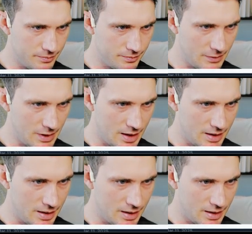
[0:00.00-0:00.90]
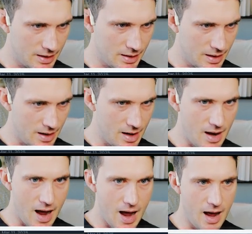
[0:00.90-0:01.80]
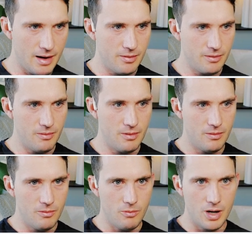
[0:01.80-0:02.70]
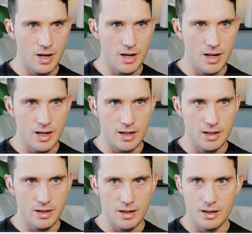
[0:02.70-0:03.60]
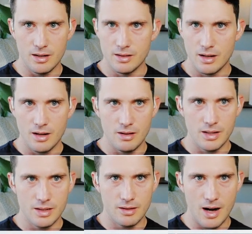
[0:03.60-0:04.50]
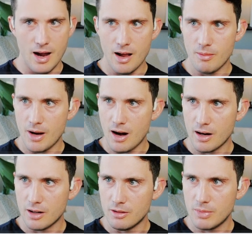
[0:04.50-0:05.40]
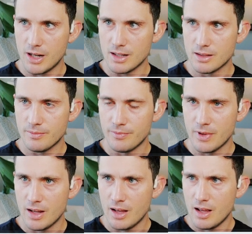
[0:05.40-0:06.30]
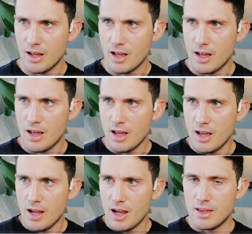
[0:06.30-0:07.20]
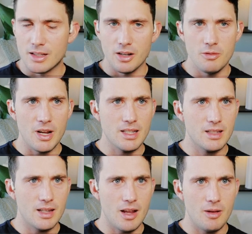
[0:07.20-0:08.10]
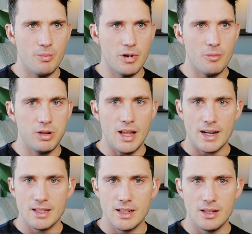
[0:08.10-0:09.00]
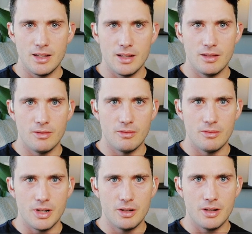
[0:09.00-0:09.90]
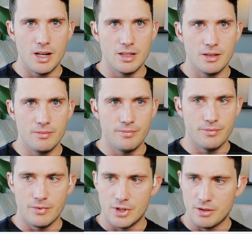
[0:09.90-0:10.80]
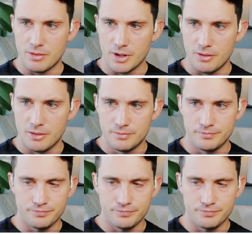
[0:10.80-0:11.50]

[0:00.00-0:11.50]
Let's just add one in here. So let's grab our code base. And this code base is a perplexity recreation, which is really cool.